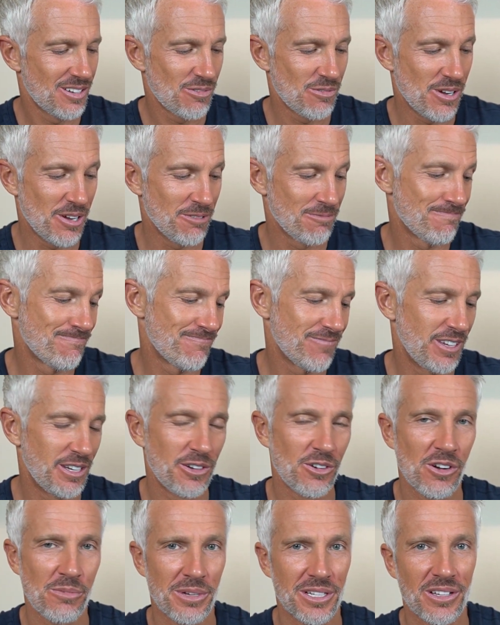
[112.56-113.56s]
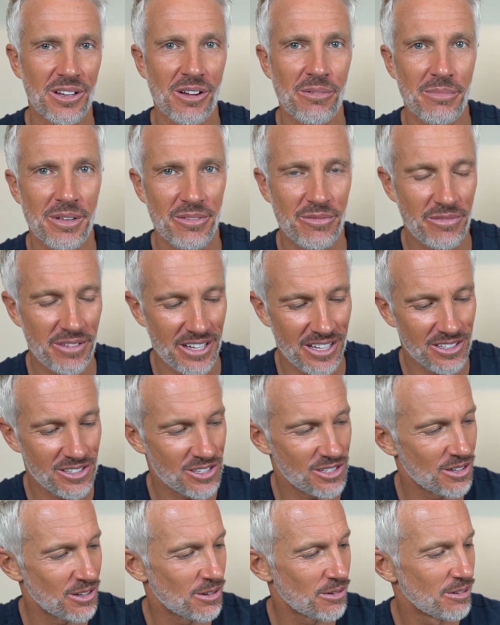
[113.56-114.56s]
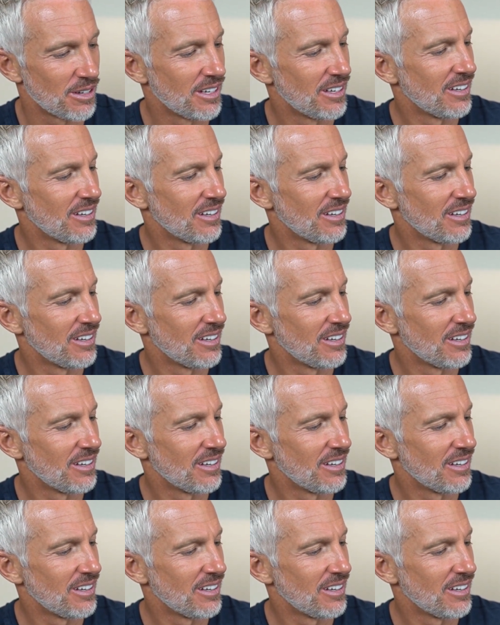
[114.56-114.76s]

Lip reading: well, you know I'm a Tom Bihn fan, so